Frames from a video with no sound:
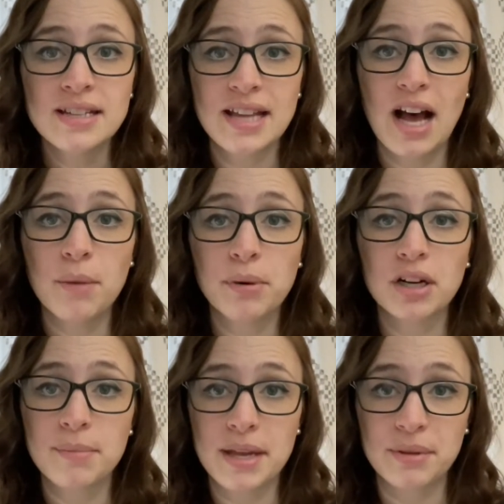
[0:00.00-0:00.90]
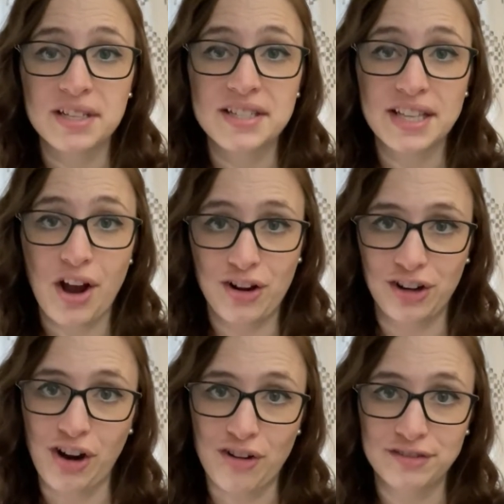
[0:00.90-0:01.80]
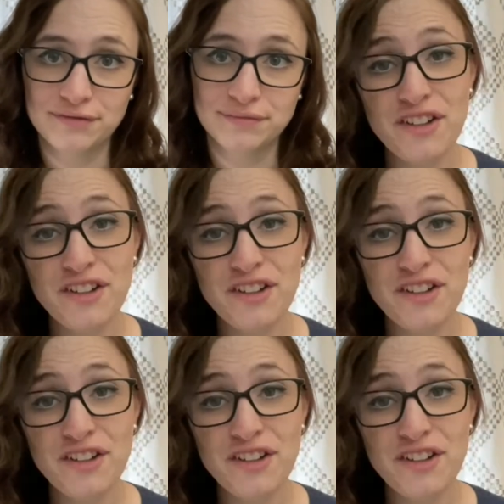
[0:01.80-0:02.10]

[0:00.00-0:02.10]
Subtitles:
to help her to be able to sit on her own.